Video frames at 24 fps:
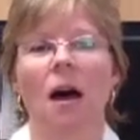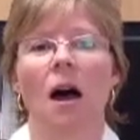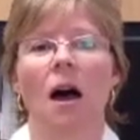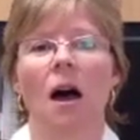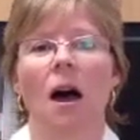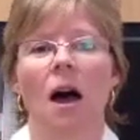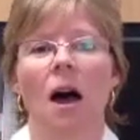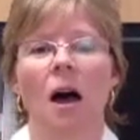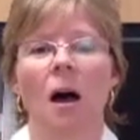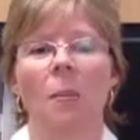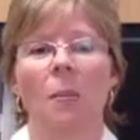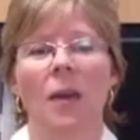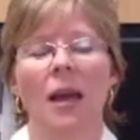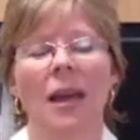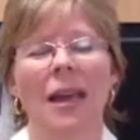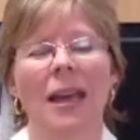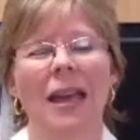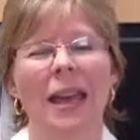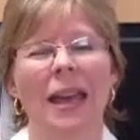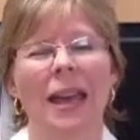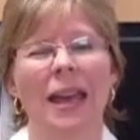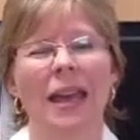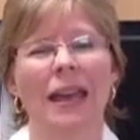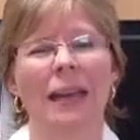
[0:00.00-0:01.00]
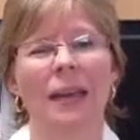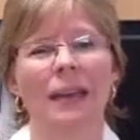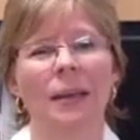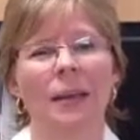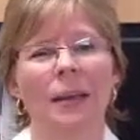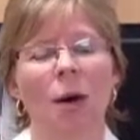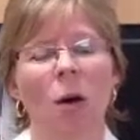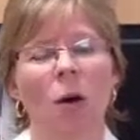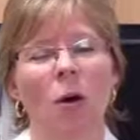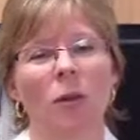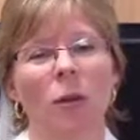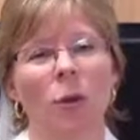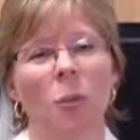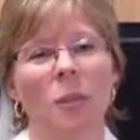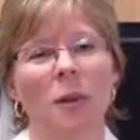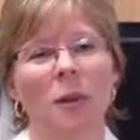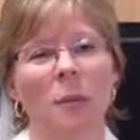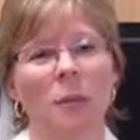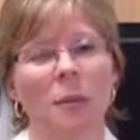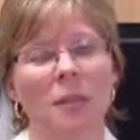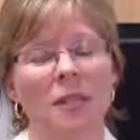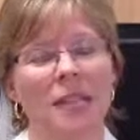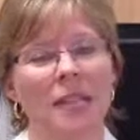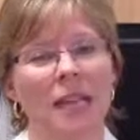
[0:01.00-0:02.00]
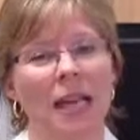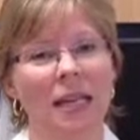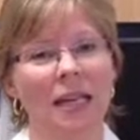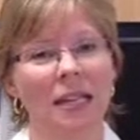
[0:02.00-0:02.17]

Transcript: And although people say